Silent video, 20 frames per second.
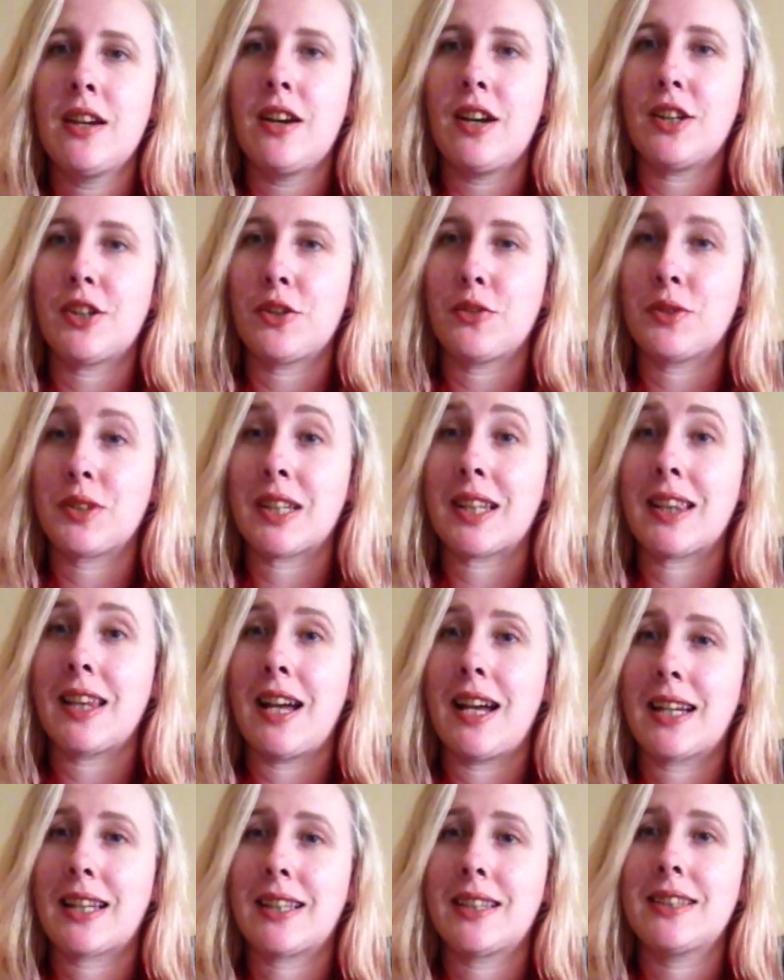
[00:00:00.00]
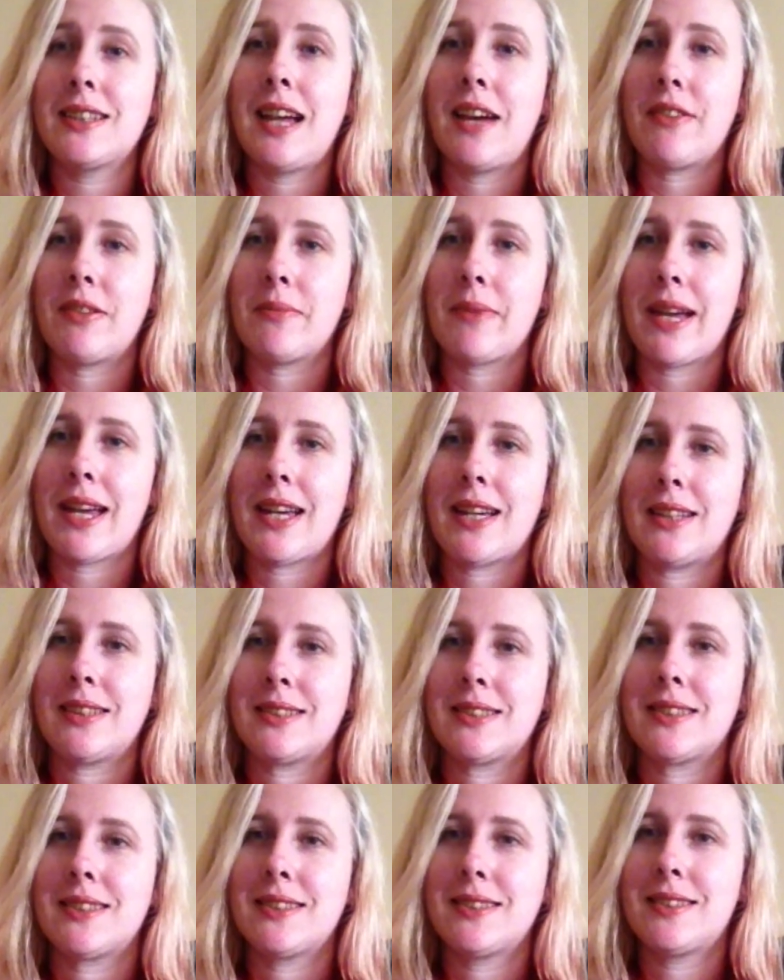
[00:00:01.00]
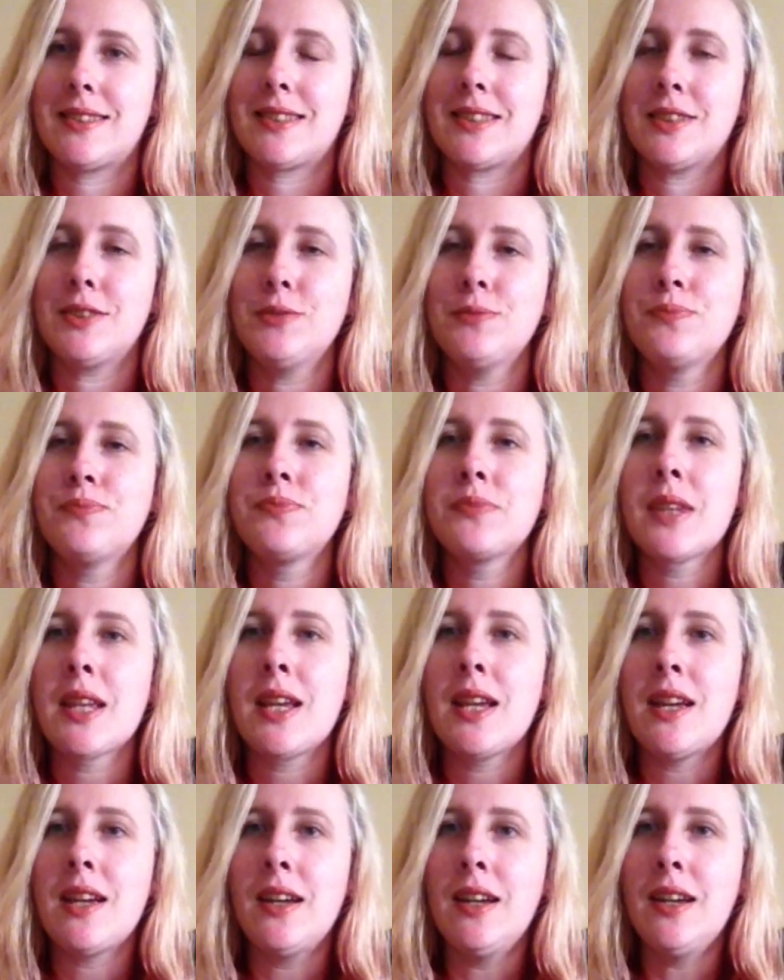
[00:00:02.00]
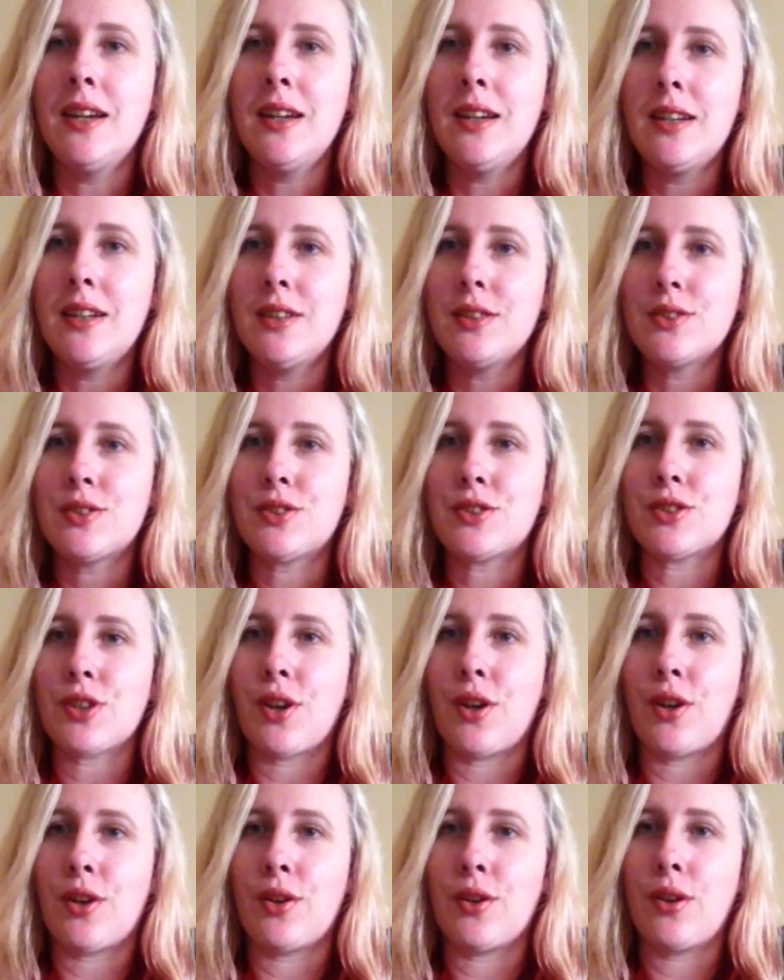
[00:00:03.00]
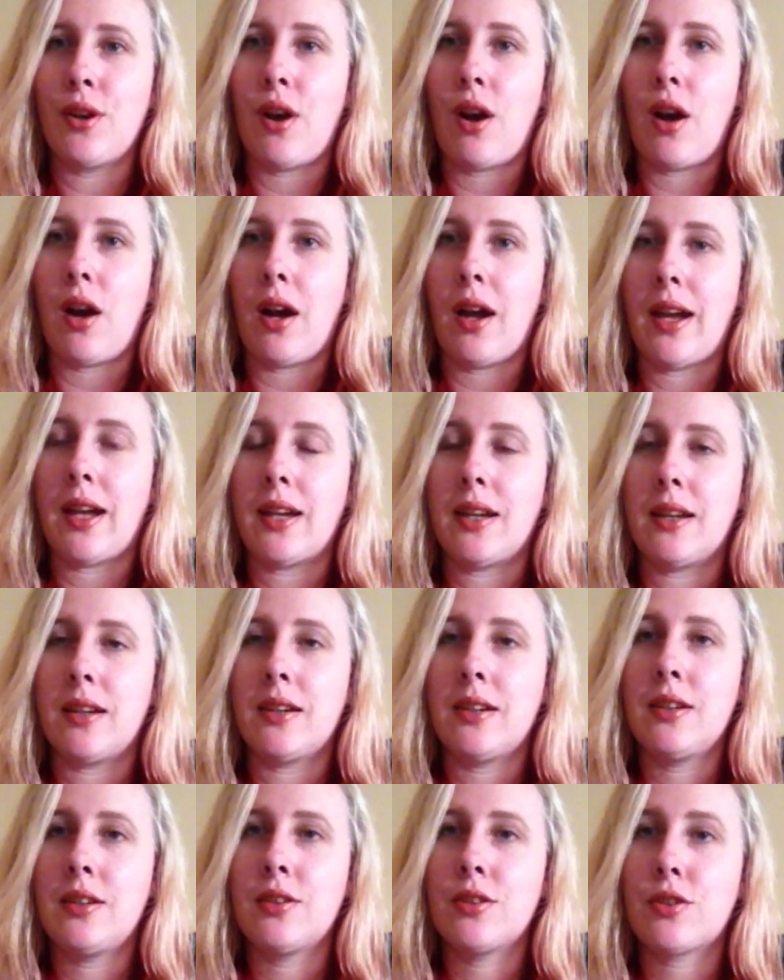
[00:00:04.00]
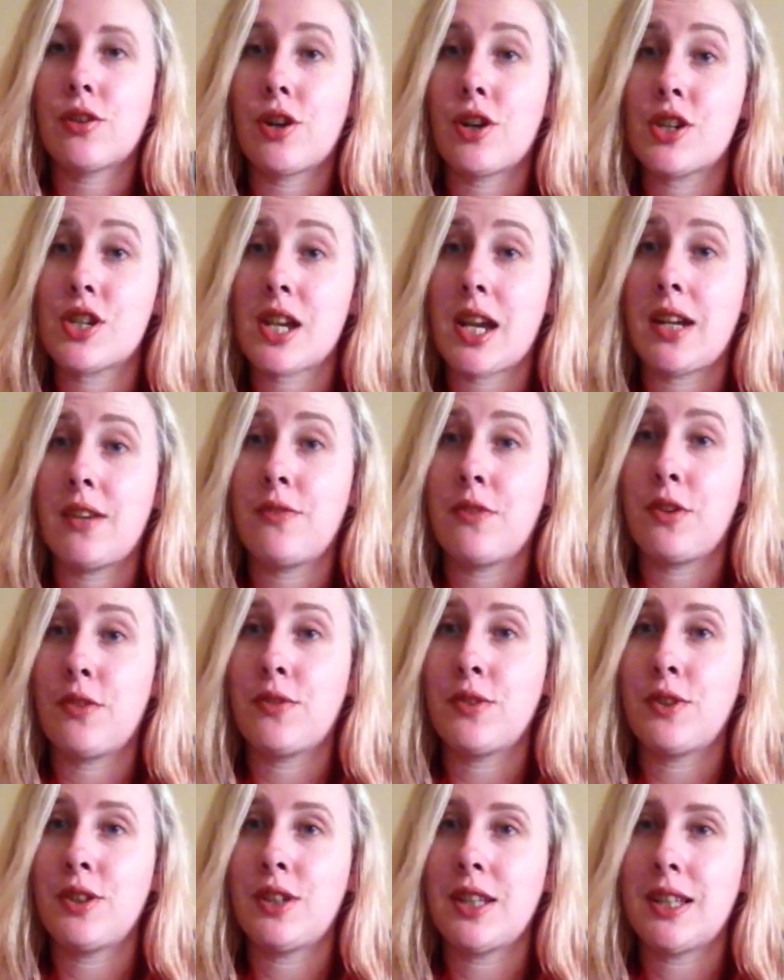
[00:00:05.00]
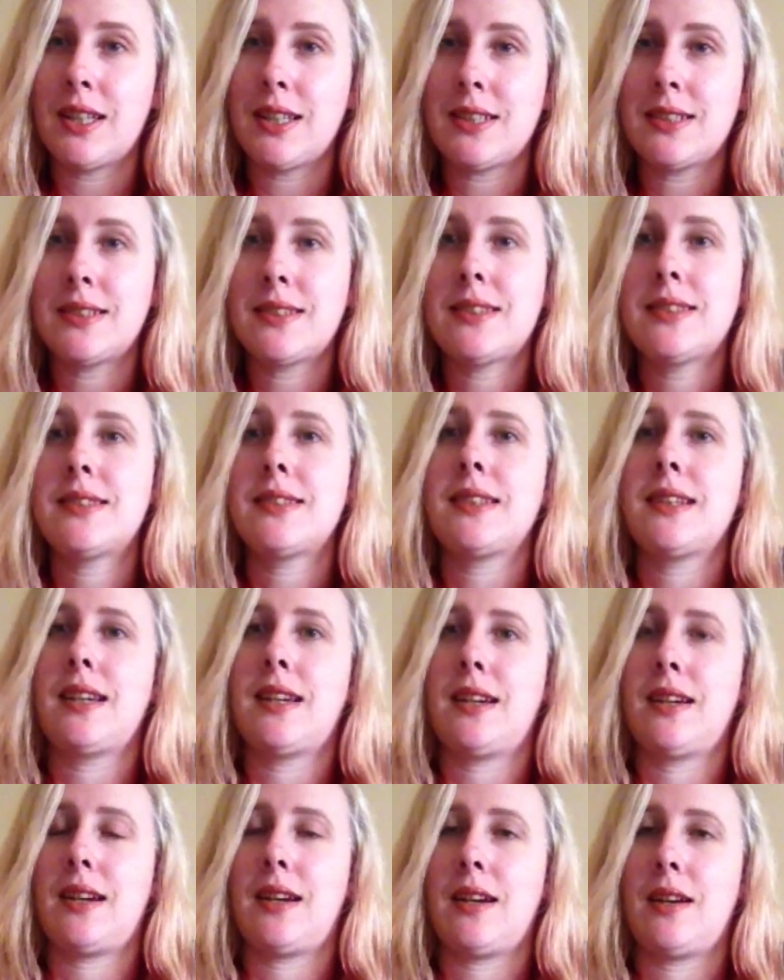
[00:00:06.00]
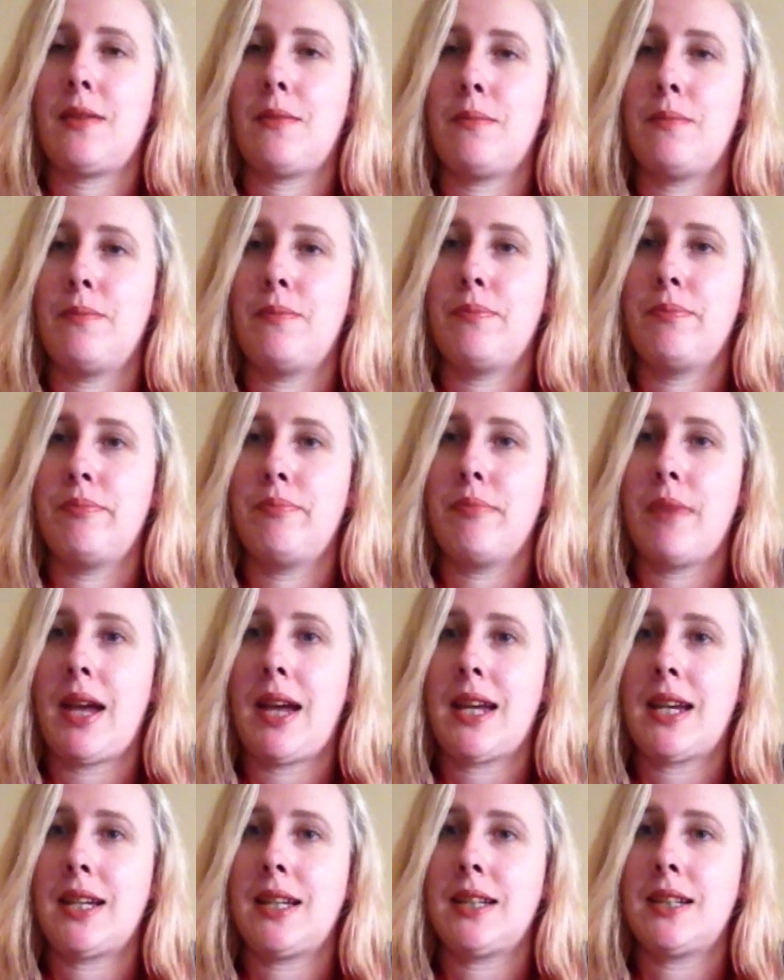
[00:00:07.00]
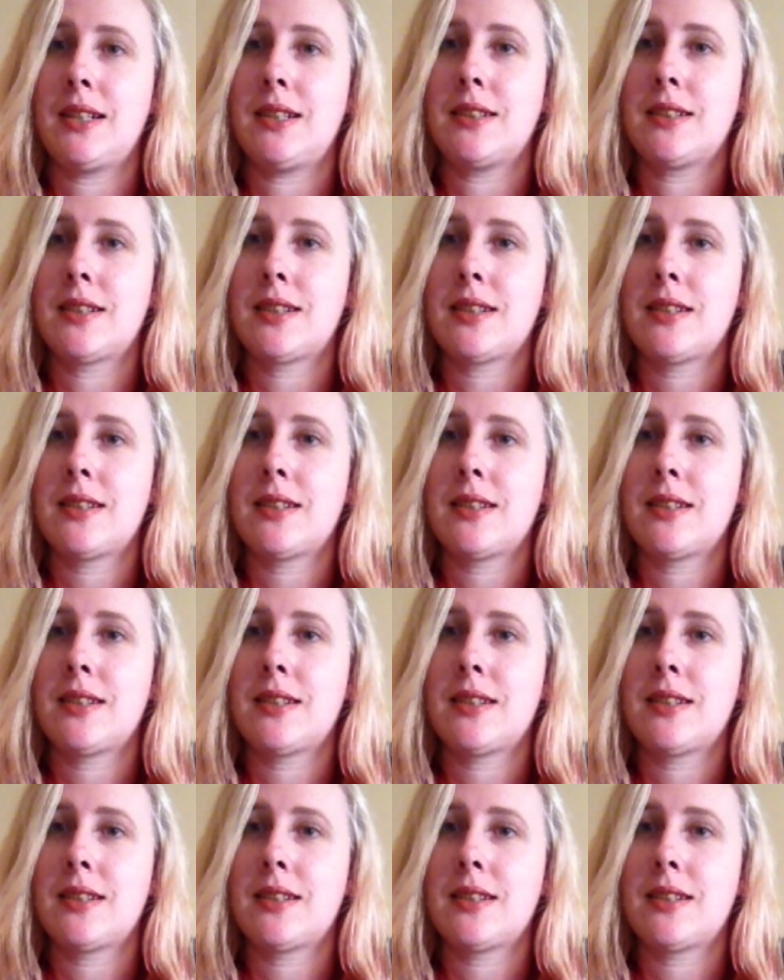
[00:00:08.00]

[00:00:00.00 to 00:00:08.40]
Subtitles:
I don't really like having my hands still, so I crocheted for a few years, made